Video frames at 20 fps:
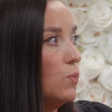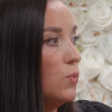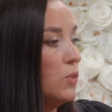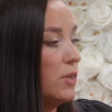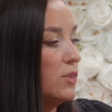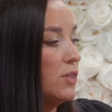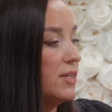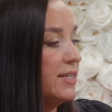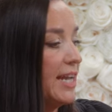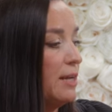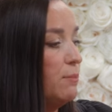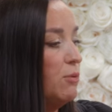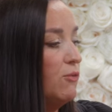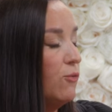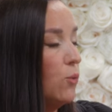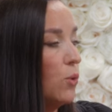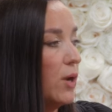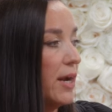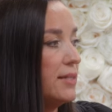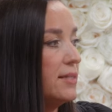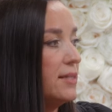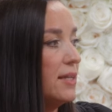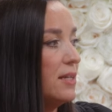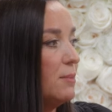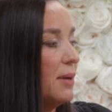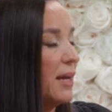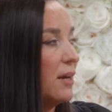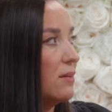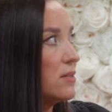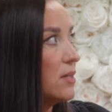uh, the day before I'd said to
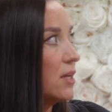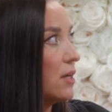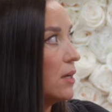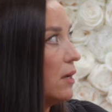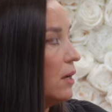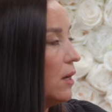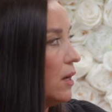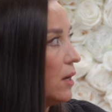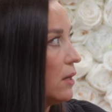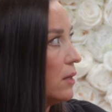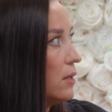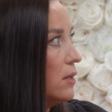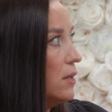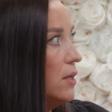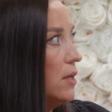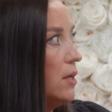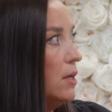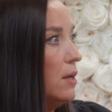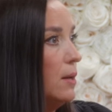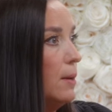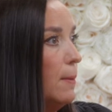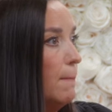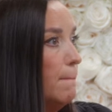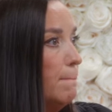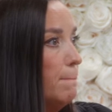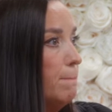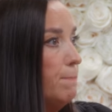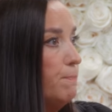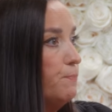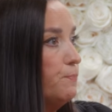Matt, I was like, ah. The girls are how
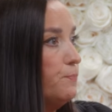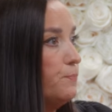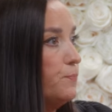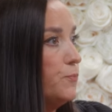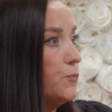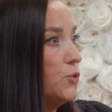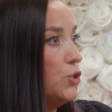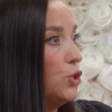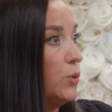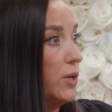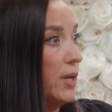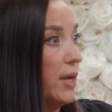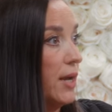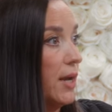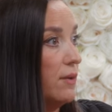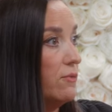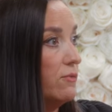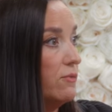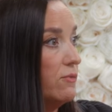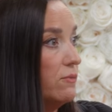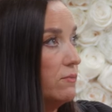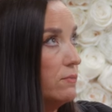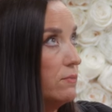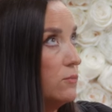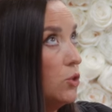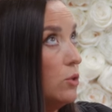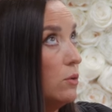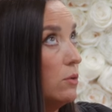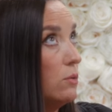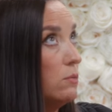old? Two and a half. Okay.
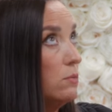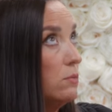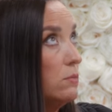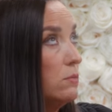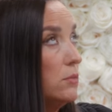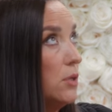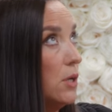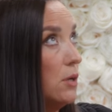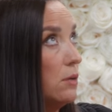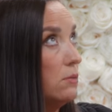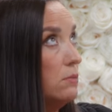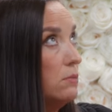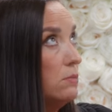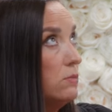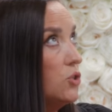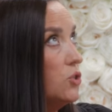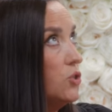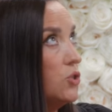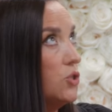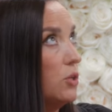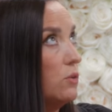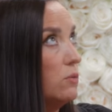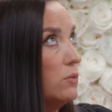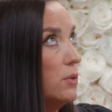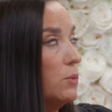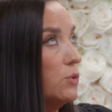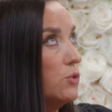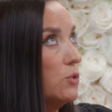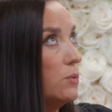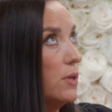Two no, just two. They
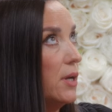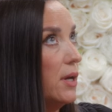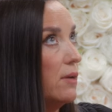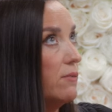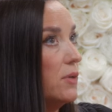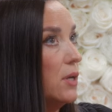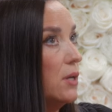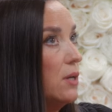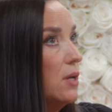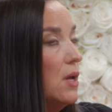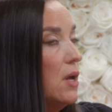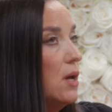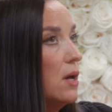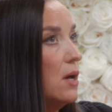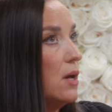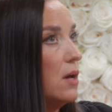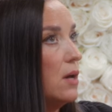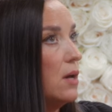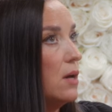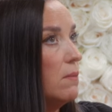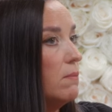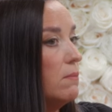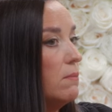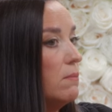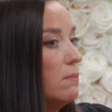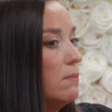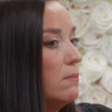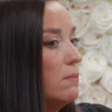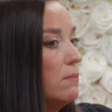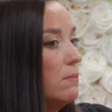weren't mm-hmm. two and a mm-hmm. half yet. Um
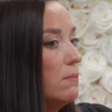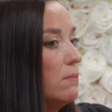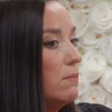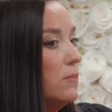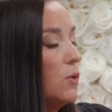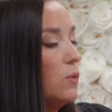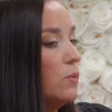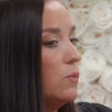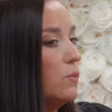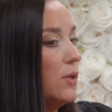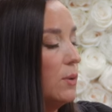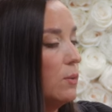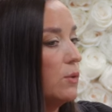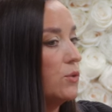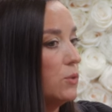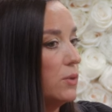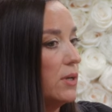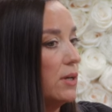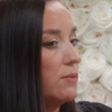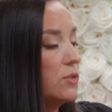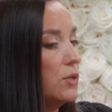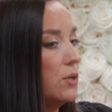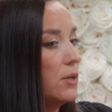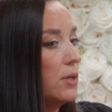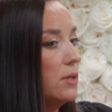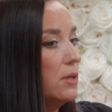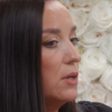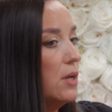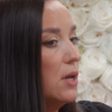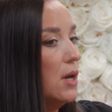no, they were two and a half,
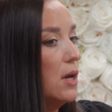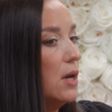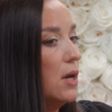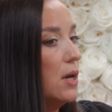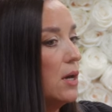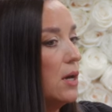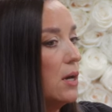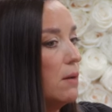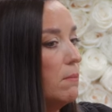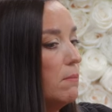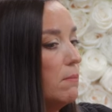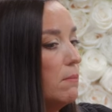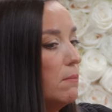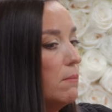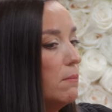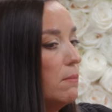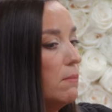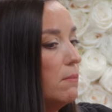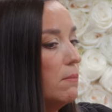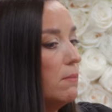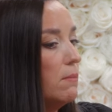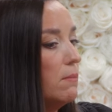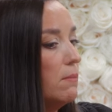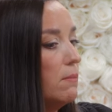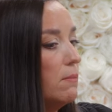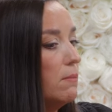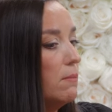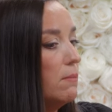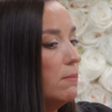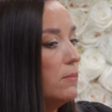sorry. Um
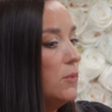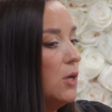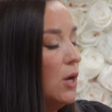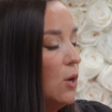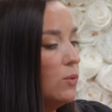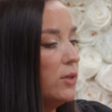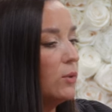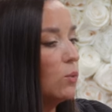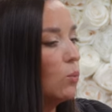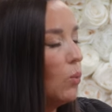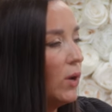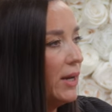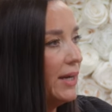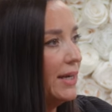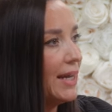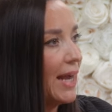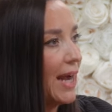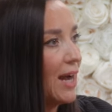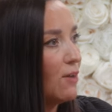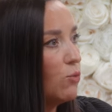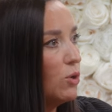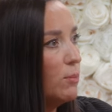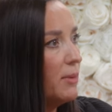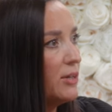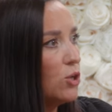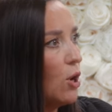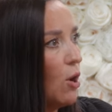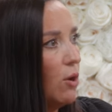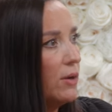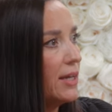no, they're one and a half. What am I
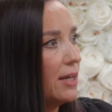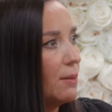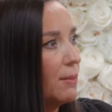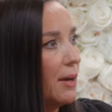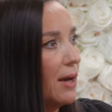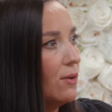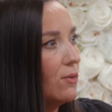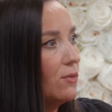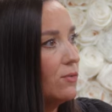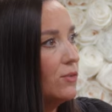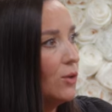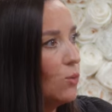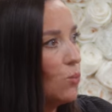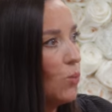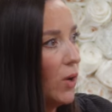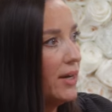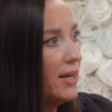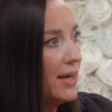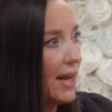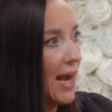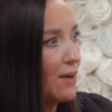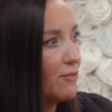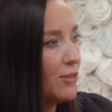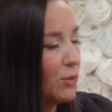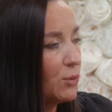talking yeah, about? Yeah, little. They're one and a half. They're